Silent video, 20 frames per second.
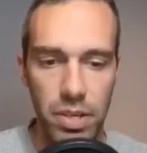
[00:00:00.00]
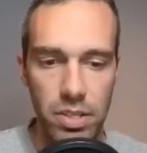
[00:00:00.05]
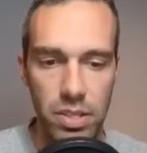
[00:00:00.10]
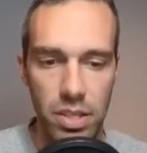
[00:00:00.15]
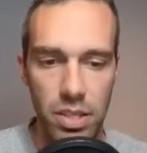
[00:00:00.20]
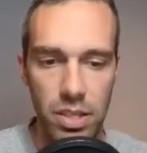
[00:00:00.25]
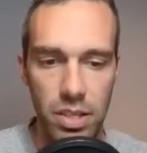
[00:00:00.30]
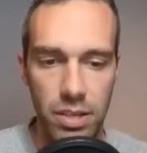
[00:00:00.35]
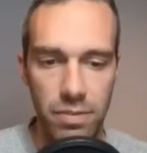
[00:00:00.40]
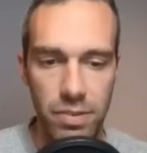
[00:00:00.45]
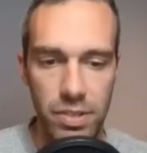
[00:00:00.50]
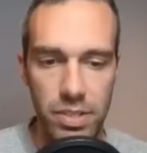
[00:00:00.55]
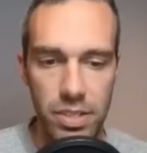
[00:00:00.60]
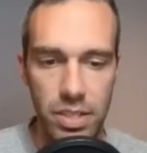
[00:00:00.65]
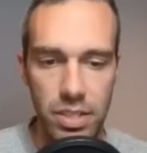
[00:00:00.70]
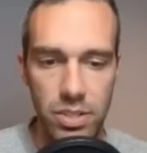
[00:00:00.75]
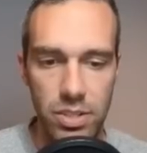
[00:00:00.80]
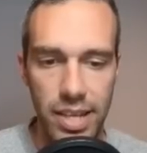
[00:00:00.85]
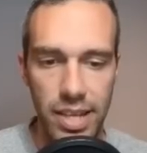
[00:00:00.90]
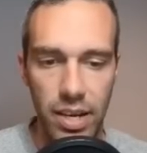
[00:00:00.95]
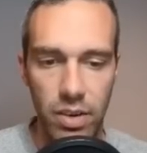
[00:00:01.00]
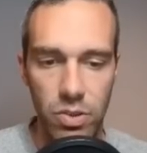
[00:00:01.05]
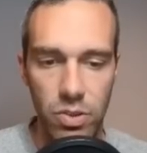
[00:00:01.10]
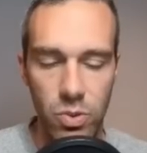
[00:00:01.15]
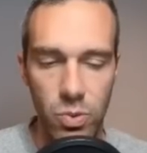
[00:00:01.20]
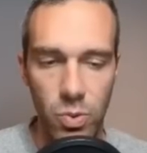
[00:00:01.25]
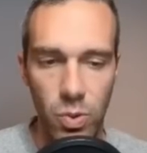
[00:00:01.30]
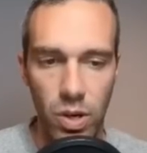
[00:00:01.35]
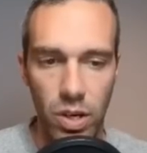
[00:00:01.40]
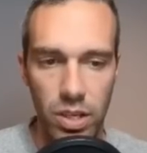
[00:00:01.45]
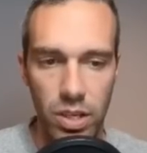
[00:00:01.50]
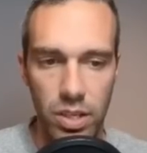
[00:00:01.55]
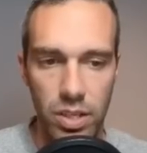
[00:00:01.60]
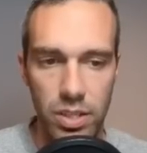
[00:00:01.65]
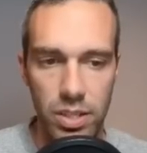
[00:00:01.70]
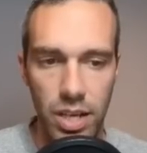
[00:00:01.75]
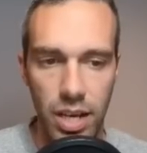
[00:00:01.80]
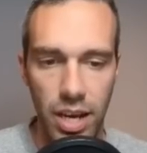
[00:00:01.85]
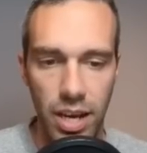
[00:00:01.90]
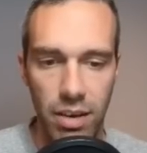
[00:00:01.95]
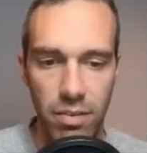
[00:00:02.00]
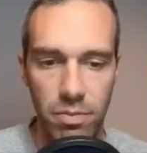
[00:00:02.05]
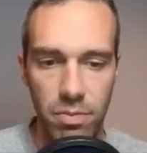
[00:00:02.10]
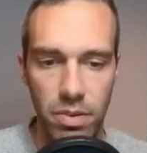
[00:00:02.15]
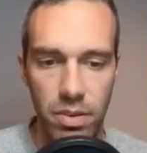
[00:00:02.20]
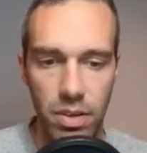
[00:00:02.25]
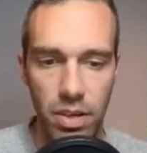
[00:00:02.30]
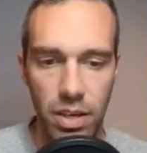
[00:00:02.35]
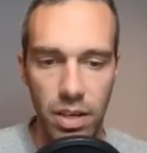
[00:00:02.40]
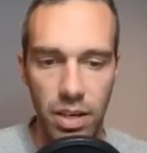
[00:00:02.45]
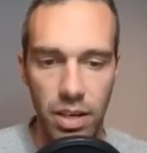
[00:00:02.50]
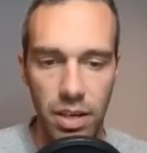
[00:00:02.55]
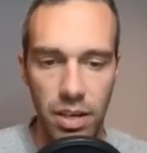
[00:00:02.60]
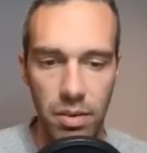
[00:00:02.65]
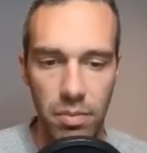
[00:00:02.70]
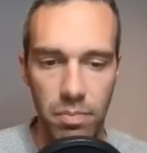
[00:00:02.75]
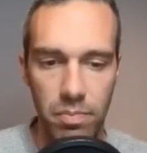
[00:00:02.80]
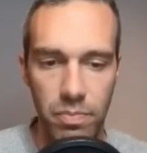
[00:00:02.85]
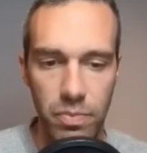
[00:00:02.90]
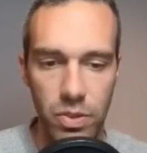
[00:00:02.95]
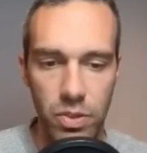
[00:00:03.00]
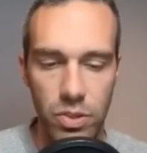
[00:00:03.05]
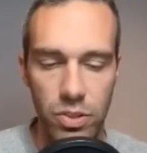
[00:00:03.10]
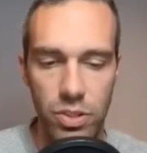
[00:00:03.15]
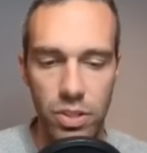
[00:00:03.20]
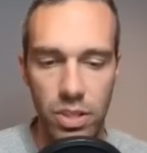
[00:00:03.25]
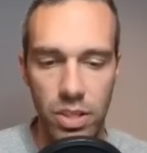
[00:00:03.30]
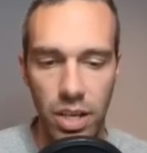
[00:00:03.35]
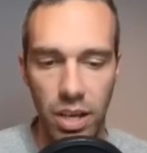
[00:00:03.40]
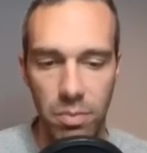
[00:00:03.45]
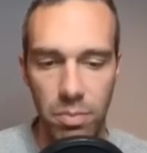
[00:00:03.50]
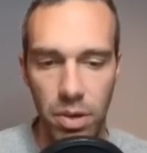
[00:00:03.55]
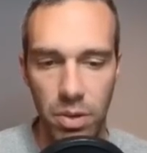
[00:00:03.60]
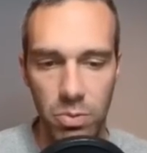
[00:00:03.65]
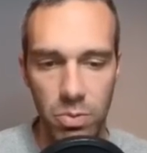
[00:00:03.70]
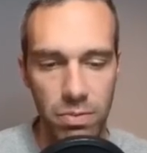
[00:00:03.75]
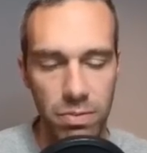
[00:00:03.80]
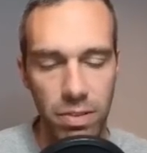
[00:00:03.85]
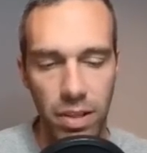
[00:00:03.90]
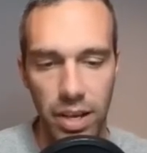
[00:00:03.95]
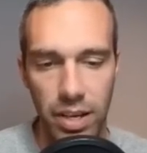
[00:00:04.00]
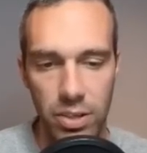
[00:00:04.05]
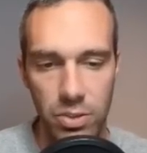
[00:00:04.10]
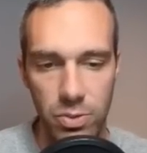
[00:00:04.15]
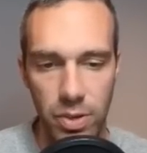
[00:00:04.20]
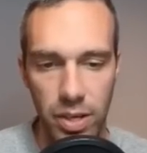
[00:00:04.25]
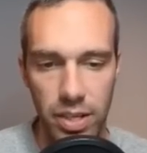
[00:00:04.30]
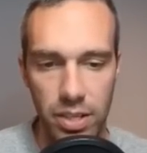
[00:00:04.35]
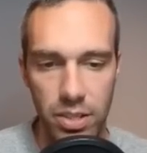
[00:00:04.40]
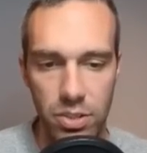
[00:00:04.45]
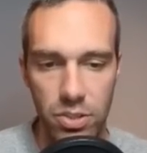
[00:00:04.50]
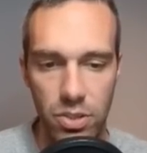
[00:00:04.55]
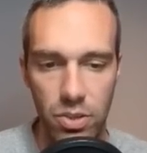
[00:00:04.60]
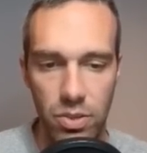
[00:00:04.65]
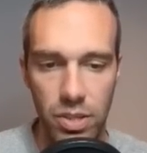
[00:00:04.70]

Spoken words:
the difference is now you are going to have, you're still going to have problems with flyers, right? Because you only